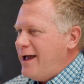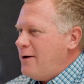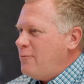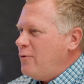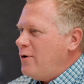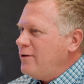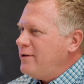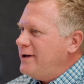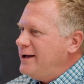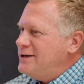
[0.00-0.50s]

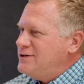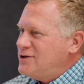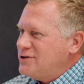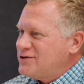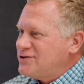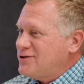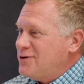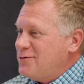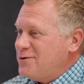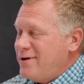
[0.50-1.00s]
Well, it
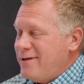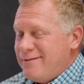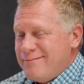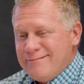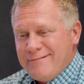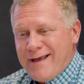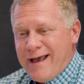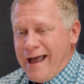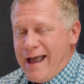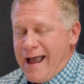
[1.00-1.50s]
just so
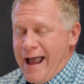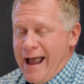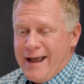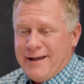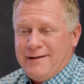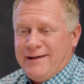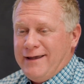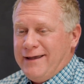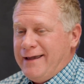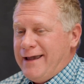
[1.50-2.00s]

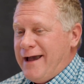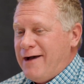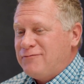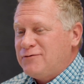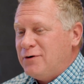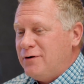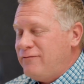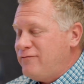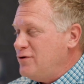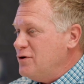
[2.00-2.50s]

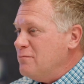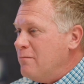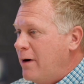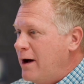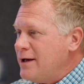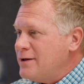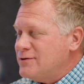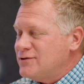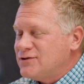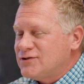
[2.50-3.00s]
after a few
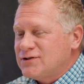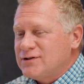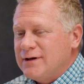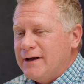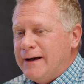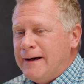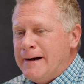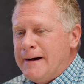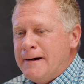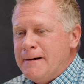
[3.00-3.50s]
months,
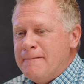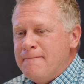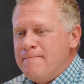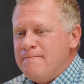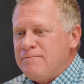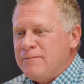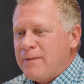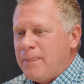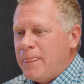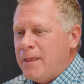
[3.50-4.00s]

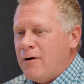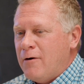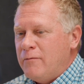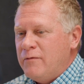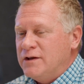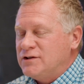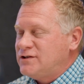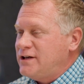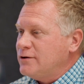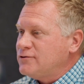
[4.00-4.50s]

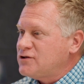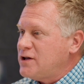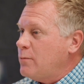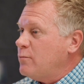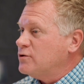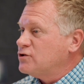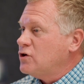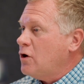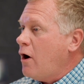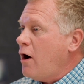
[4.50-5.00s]
the sales team
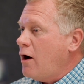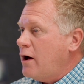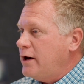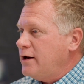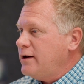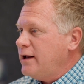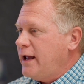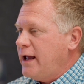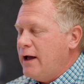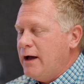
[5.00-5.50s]
was
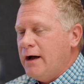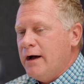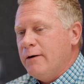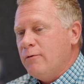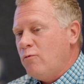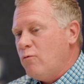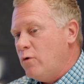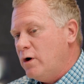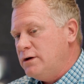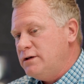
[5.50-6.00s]
gone
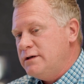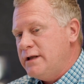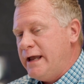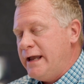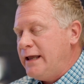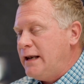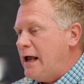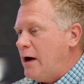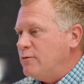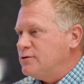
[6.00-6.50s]
one
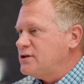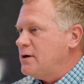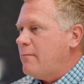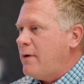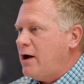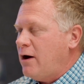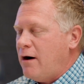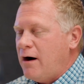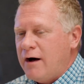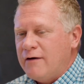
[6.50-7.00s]
day, and I was in
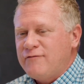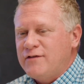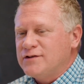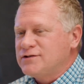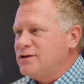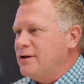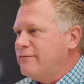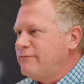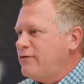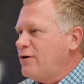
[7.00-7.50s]
my
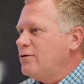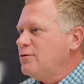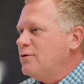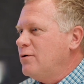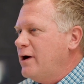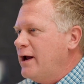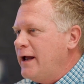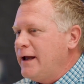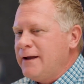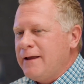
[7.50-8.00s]
office, and the phone
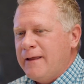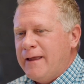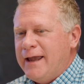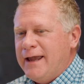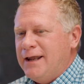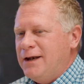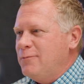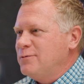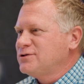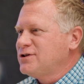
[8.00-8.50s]
rang,
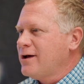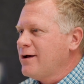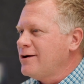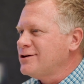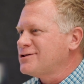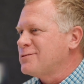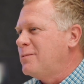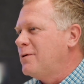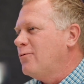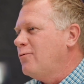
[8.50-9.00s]
and it was a
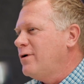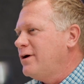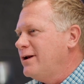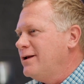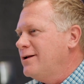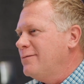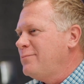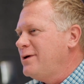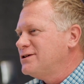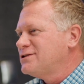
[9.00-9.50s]
customer
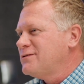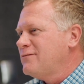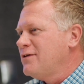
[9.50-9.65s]
wanting a piece